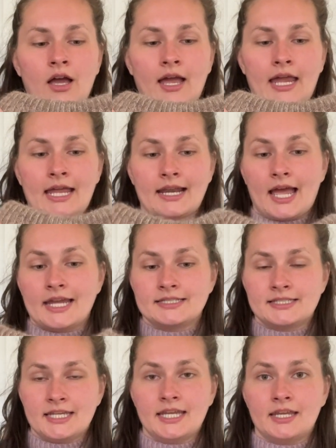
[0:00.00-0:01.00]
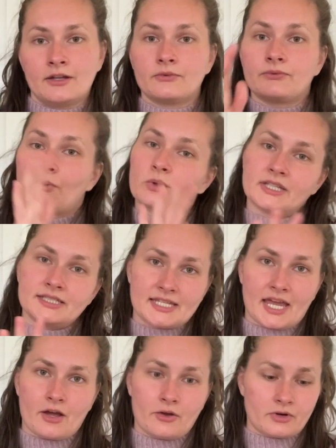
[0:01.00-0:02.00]
And I did fold it
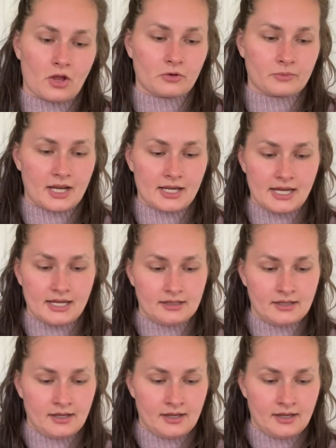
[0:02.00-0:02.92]
down already.